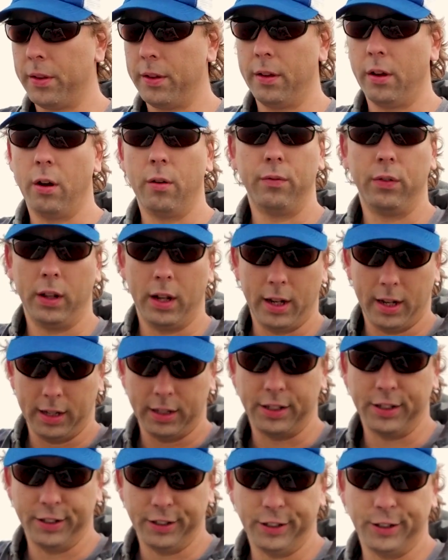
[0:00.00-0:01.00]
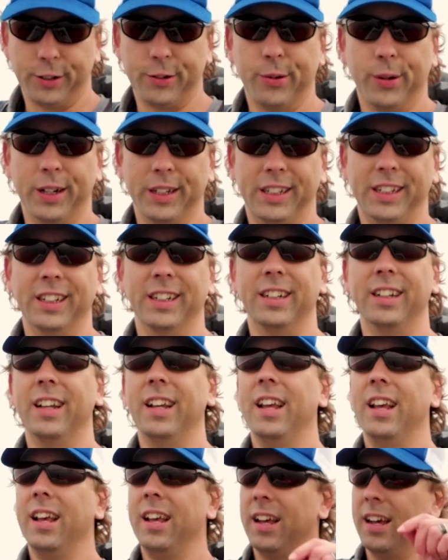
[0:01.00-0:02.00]
Hopefully I answered your question.
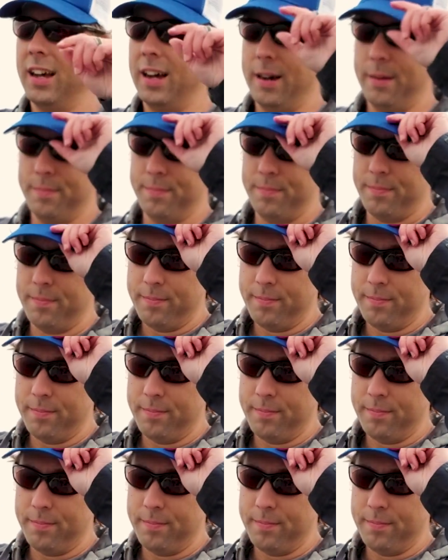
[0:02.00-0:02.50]
Yeah.